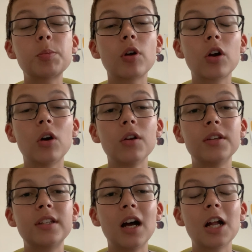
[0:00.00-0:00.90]
broke on
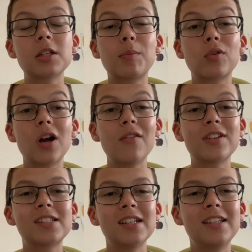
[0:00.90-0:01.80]
Data
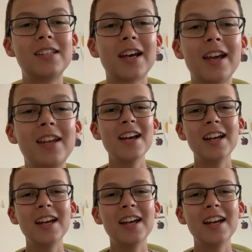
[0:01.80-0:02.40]
Privacy Day.